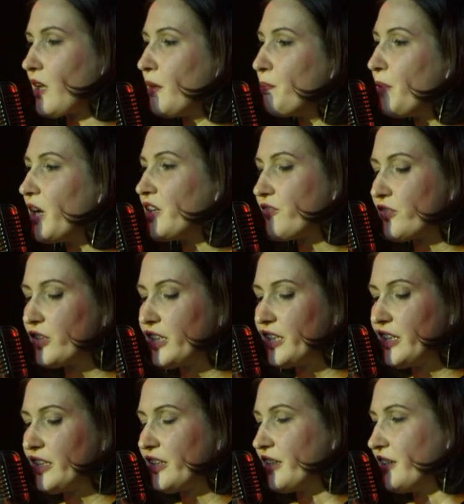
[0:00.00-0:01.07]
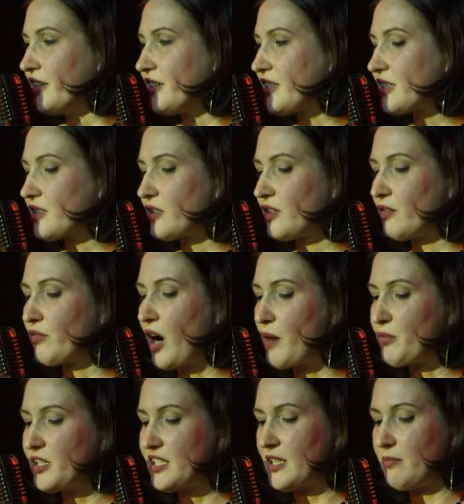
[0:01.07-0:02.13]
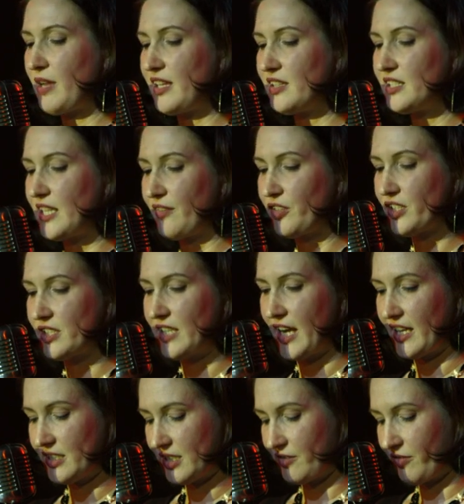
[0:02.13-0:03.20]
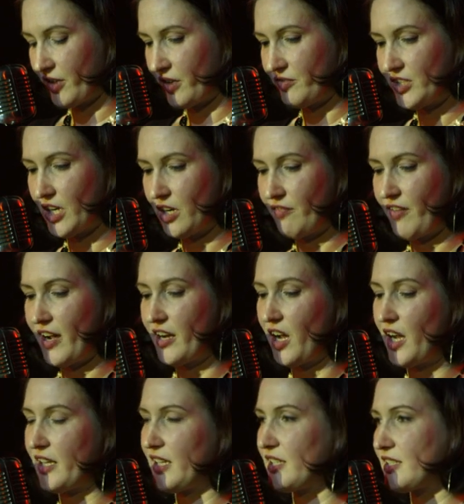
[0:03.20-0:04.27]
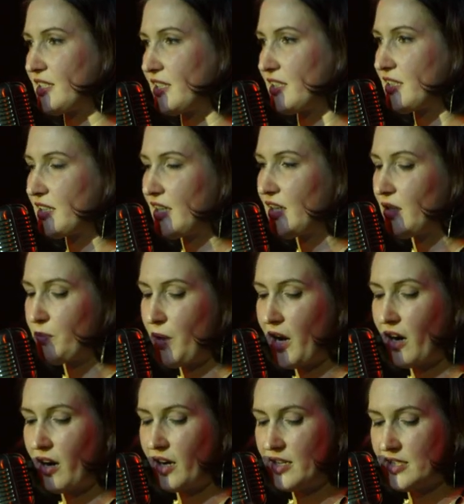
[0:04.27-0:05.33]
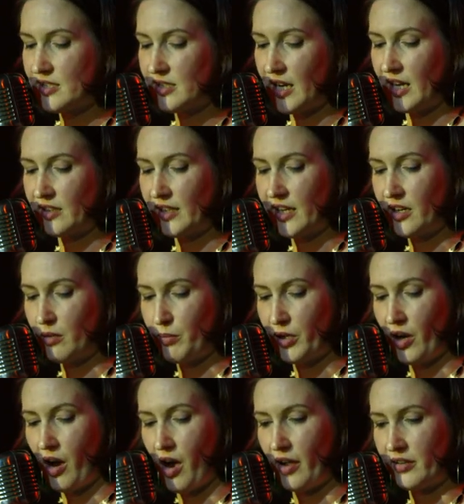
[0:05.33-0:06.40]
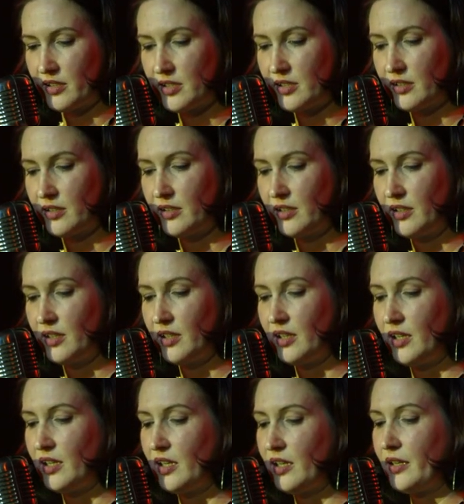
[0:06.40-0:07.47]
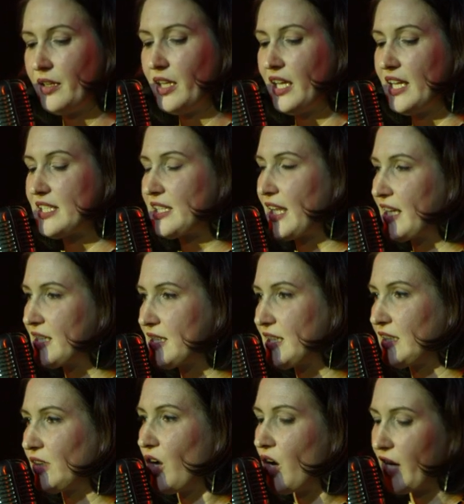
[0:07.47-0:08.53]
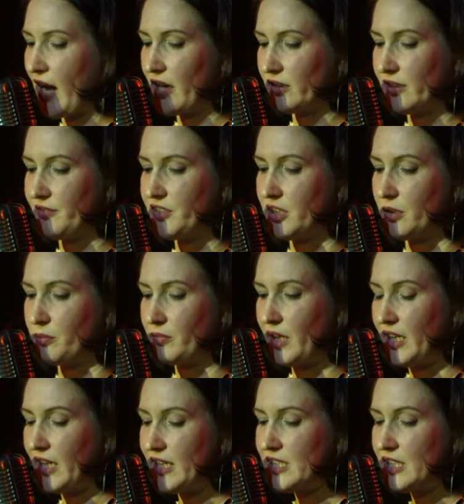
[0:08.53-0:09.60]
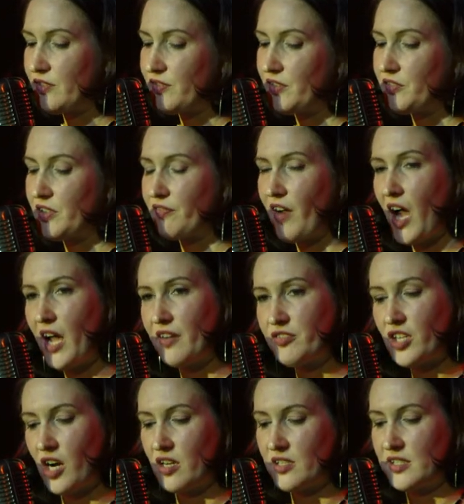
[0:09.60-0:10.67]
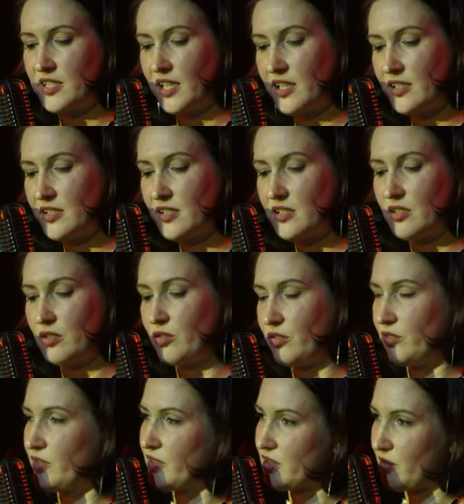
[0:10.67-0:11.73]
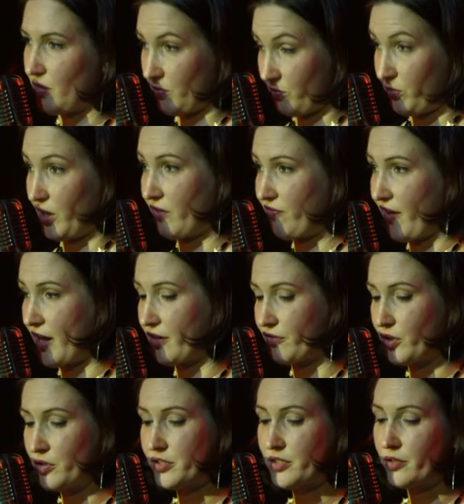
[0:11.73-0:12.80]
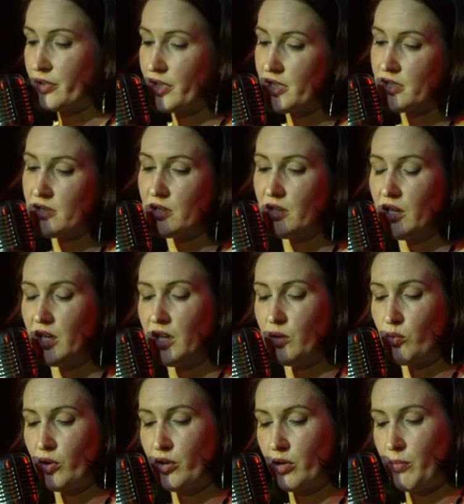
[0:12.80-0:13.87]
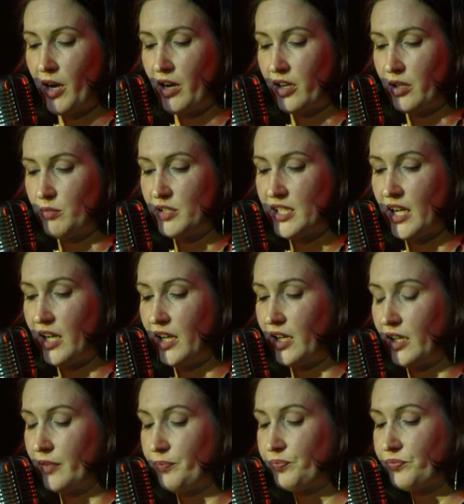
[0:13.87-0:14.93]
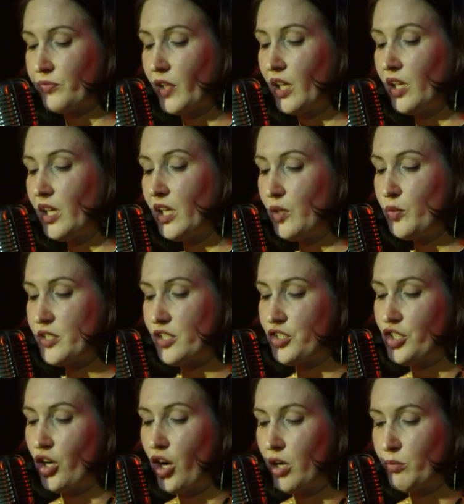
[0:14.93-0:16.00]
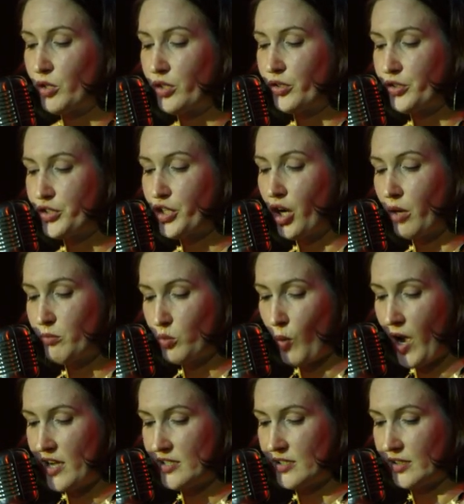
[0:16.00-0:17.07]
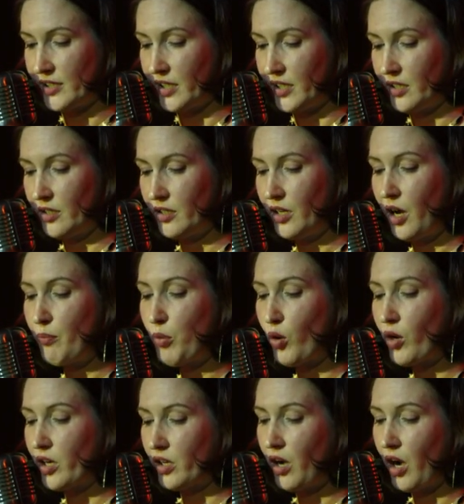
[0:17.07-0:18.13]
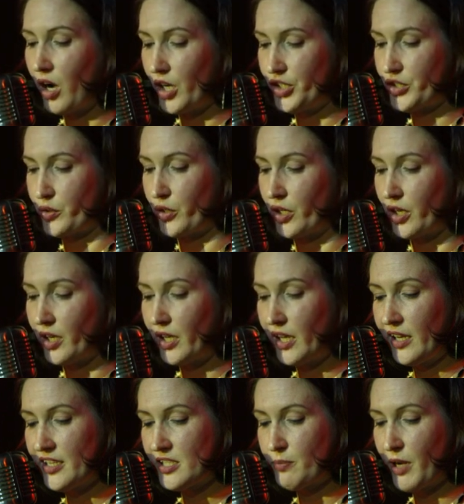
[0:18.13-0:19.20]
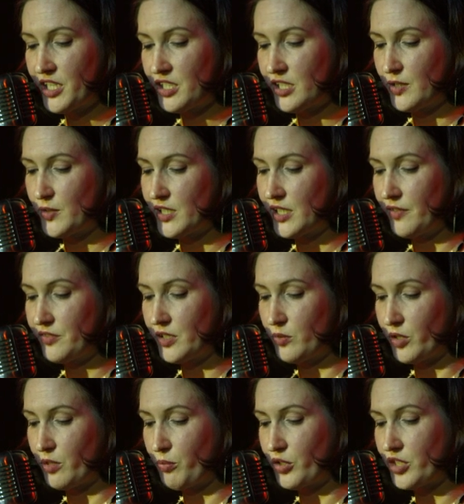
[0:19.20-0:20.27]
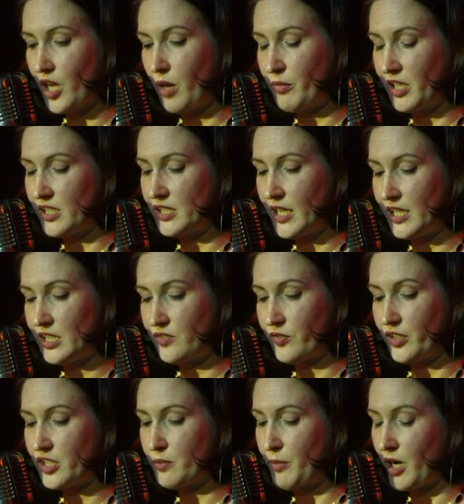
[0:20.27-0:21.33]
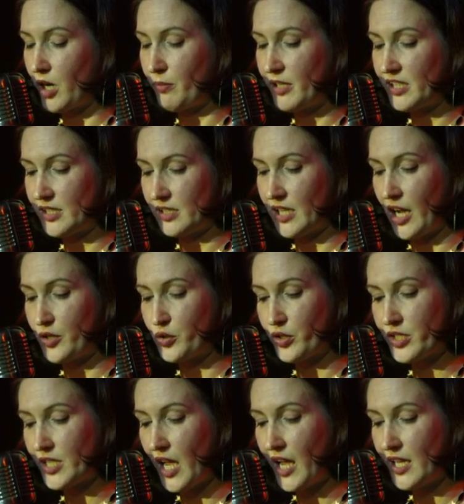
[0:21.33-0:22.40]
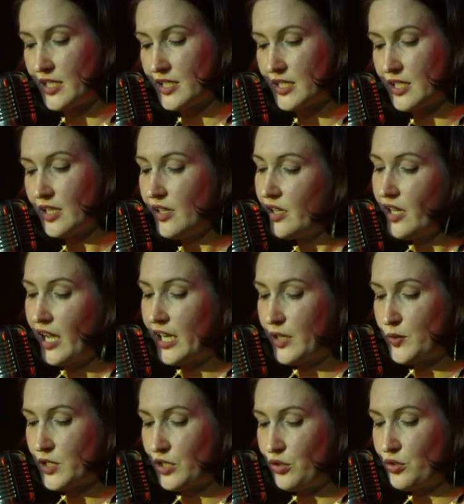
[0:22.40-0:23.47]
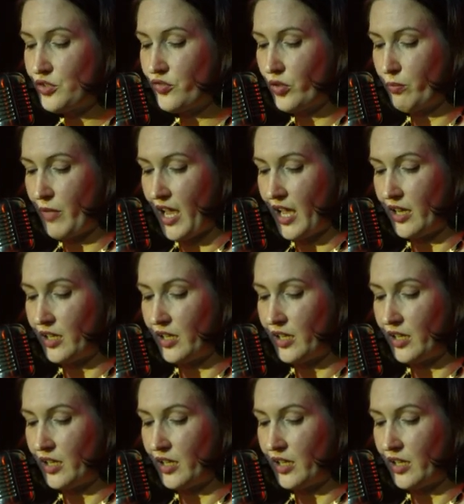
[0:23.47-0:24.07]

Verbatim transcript: But for years, Robertson made the devil's dance in front of terrified audiences, in Paris and later beyond. His legacy long outlived him. In eighteen fifty-five, Charles Dickens, who was a big fan of ghost stories, he wrote about him saying, "He was a charmer who charmed wisely, a born conjurer, inasmuch as he was gifted with a predominant taste for experiments in natural science, and he was a useful man